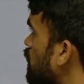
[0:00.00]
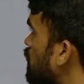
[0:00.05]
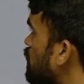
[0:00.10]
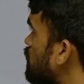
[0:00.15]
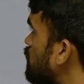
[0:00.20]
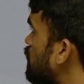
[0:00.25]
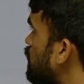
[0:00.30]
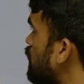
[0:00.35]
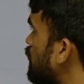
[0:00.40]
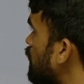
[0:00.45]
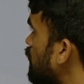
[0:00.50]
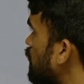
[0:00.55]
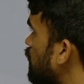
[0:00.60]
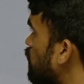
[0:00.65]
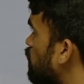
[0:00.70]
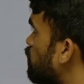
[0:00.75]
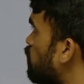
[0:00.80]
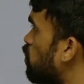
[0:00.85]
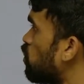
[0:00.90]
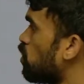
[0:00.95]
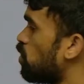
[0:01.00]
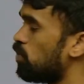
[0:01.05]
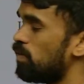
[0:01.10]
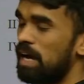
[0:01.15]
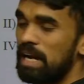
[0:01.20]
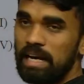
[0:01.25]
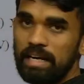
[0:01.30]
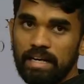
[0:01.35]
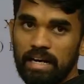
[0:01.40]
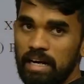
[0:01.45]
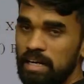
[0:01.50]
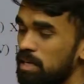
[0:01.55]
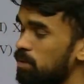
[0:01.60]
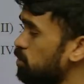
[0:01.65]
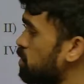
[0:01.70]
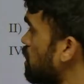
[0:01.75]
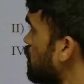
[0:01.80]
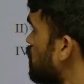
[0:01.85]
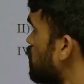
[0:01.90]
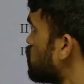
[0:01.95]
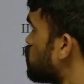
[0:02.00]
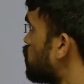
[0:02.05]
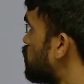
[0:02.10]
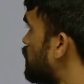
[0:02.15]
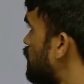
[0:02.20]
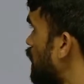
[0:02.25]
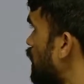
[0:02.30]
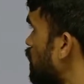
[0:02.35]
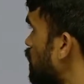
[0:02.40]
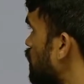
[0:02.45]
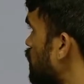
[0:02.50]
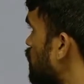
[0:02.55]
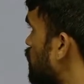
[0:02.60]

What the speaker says: 3 monovalent atoms. So 10,